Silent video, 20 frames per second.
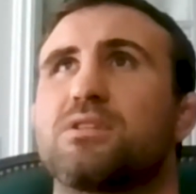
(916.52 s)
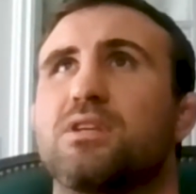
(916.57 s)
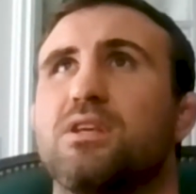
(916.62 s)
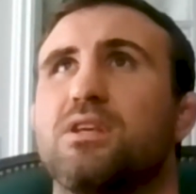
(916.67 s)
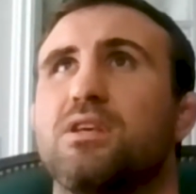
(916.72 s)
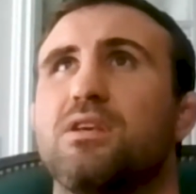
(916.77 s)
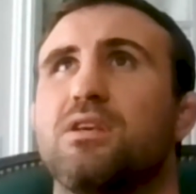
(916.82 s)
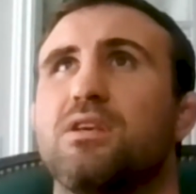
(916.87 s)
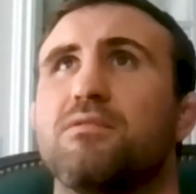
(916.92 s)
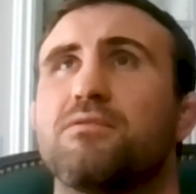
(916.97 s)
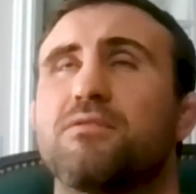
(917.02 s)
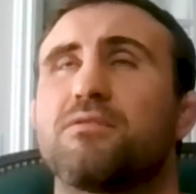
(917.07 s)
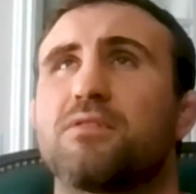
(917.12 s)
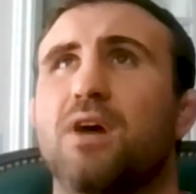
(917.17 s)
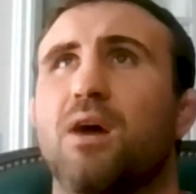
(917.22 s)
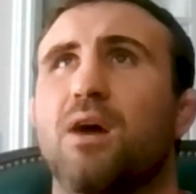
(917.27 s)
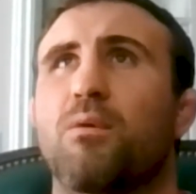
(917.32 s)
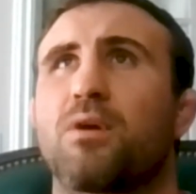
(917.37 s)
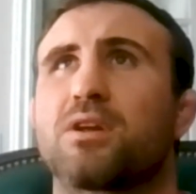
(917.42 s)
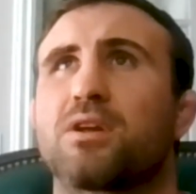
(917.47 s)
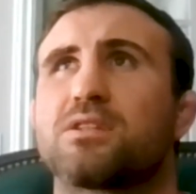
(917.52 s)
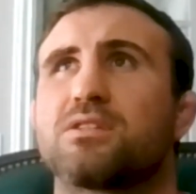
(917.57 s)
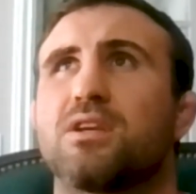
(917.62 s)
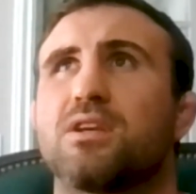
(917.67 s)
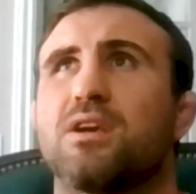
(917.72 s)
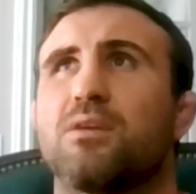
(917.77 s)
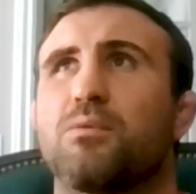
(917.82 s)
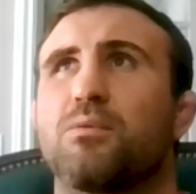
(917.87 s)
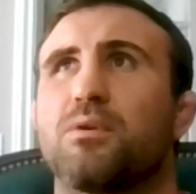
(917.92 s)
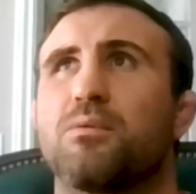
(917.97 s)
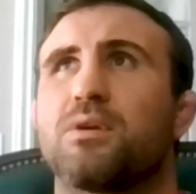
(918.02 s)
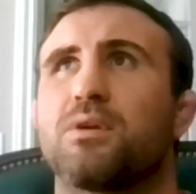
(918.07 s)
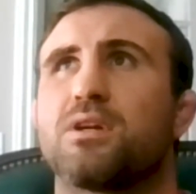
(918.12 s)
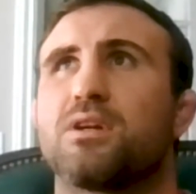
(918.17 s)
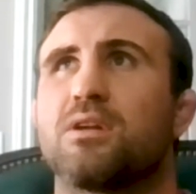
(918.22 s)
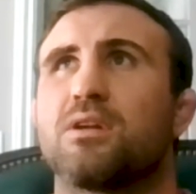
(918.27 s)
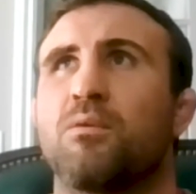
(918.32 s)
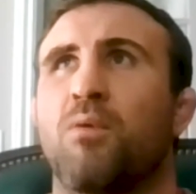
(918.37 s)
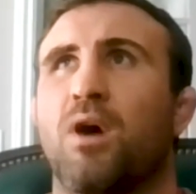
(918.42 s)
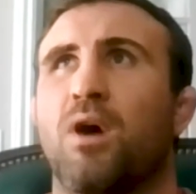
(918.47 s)
Eve, I want to say, we
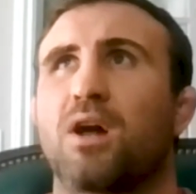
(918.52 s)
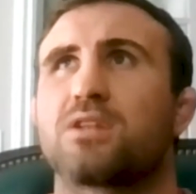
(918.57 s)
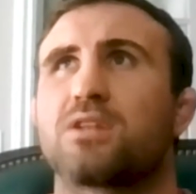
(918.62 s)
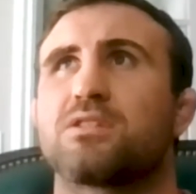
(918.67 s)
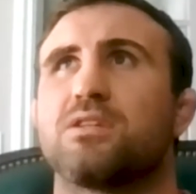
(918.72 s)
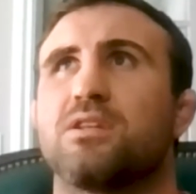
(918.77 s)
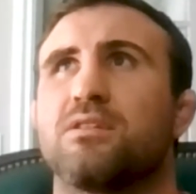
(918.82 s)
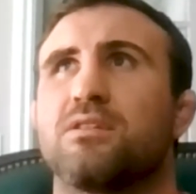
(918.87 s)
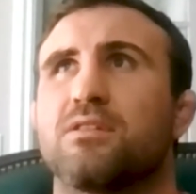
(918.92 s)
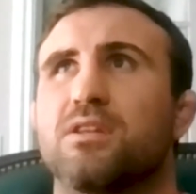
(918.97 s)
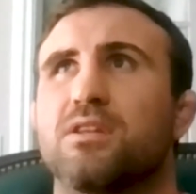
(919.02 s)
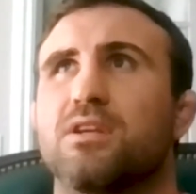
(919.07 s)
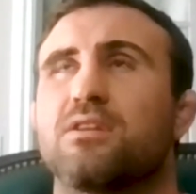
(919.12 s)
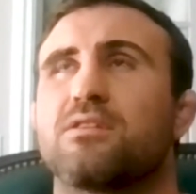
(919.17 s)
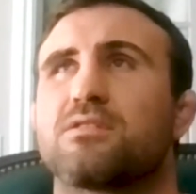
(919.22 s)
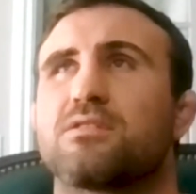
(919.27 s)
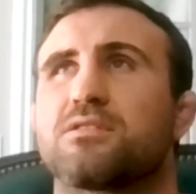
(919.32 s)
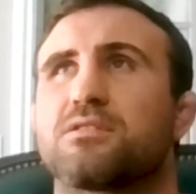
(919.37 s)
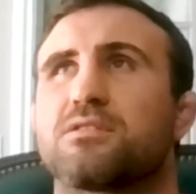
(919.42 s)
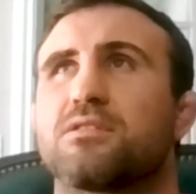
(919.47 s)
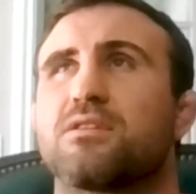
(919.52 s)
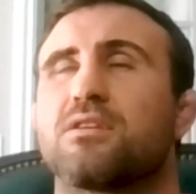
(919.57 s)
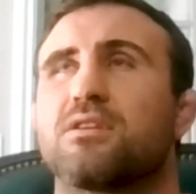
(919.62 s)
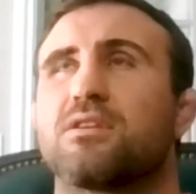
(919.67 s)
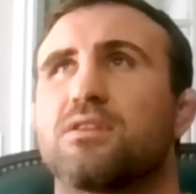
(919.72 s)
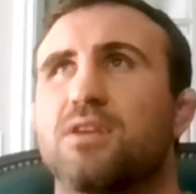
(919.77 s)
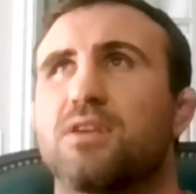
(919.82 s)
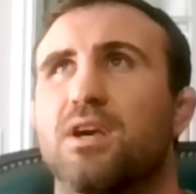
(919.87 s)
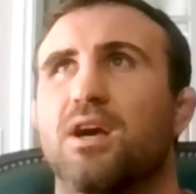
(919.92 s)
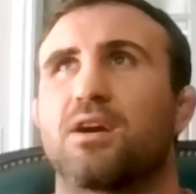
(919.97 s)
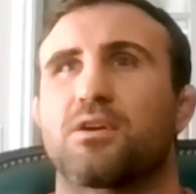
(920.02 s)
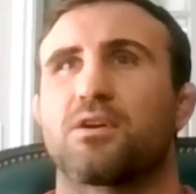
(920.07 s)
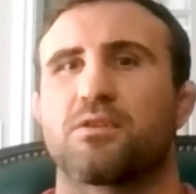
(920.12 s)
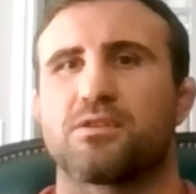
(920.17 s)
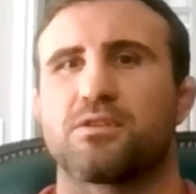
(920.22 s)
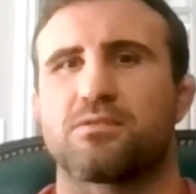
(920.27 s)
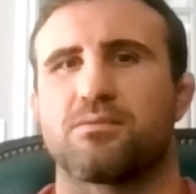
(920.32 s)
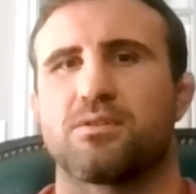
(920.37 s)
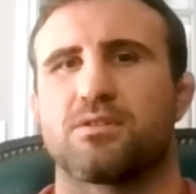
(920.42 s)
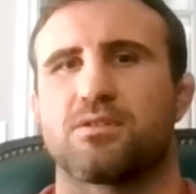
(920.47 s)
went and watched it in theaters. Yeah,
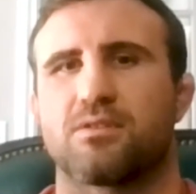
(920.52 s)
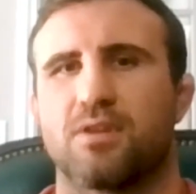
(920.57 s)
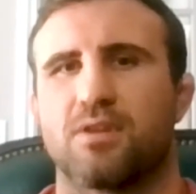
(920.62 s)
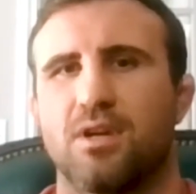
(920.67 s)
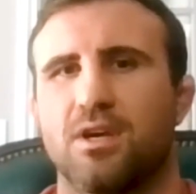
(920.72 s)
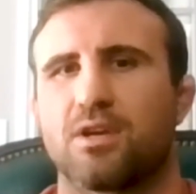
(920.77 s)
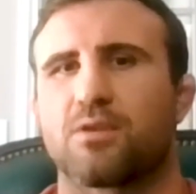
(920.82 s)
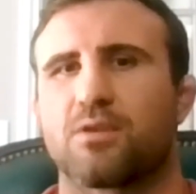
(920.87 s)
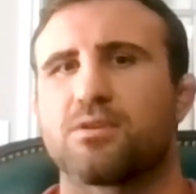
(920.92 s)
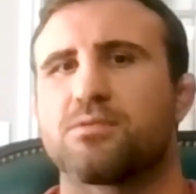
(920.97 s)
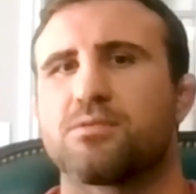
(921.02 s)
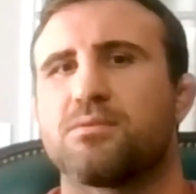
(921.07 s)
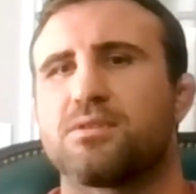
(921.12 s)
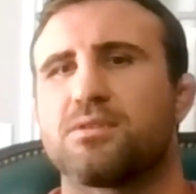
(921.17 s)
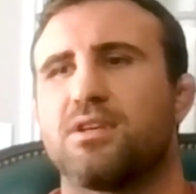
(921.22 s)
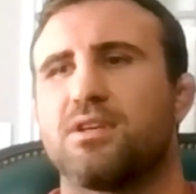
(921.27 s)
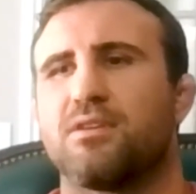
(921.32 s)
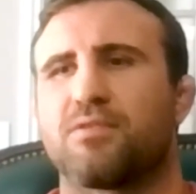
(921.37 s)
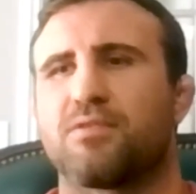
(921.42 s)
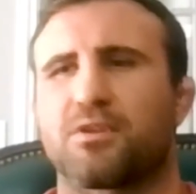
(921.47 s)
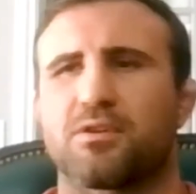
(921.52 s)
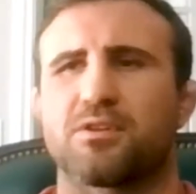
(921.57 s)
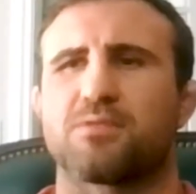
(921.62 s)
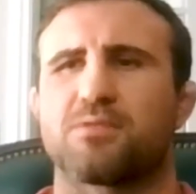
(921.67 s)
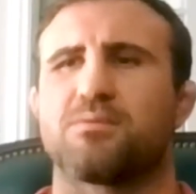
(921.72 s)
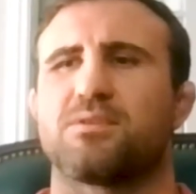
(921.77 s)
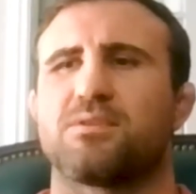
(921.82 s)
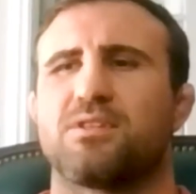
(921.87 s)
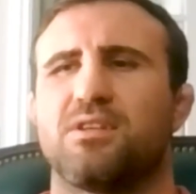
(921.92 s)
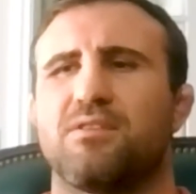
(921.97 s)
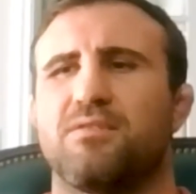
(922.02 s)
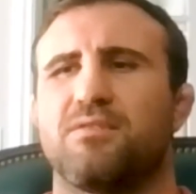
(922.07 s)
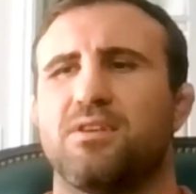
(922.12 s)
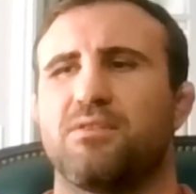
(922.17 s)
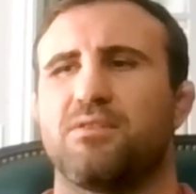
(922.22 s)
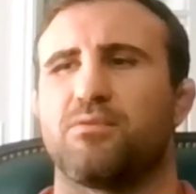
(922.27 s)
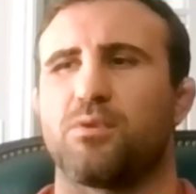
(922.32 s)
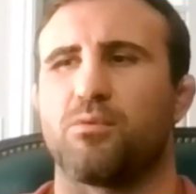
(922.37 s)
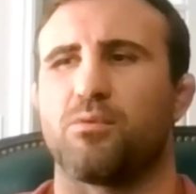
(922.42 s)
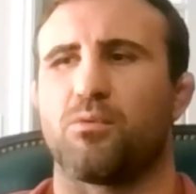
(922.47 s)
Christmas Eve or Christmas
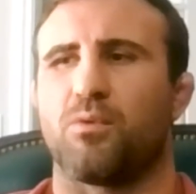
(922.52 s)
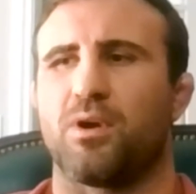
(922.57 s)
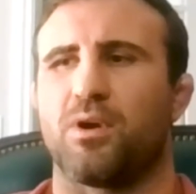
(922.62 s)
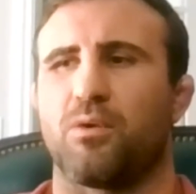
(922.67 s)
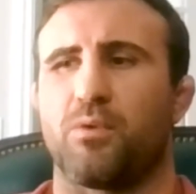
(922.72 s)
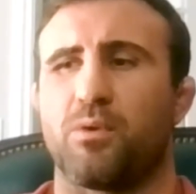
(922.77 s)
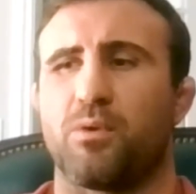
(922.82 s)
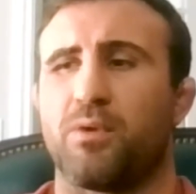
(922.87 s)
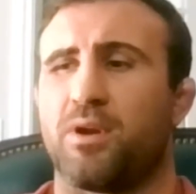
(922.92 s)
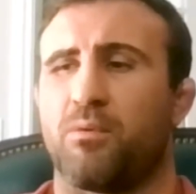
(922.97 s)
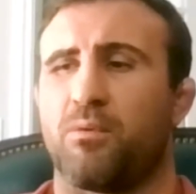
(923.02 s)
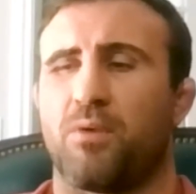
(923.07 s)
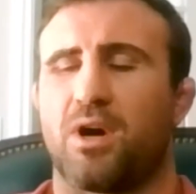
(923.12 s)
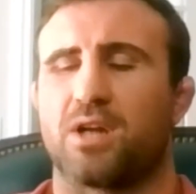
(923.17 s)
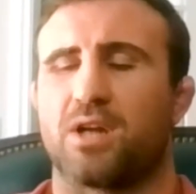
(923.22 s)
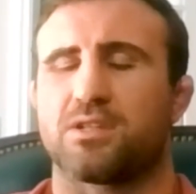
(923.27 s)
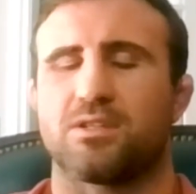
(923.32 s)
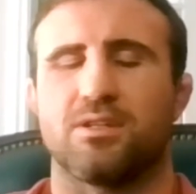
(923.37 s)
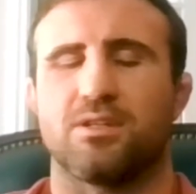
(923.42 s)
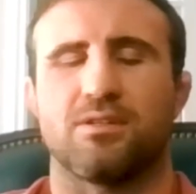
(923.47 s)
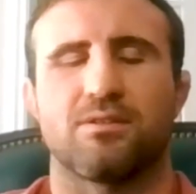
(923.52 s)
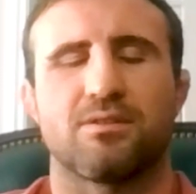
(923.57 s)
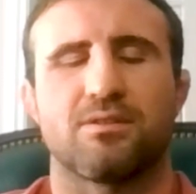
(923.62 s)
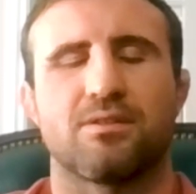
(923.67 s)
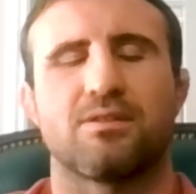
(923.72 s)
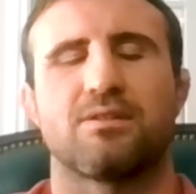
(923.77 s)
Eve. We went and watched it.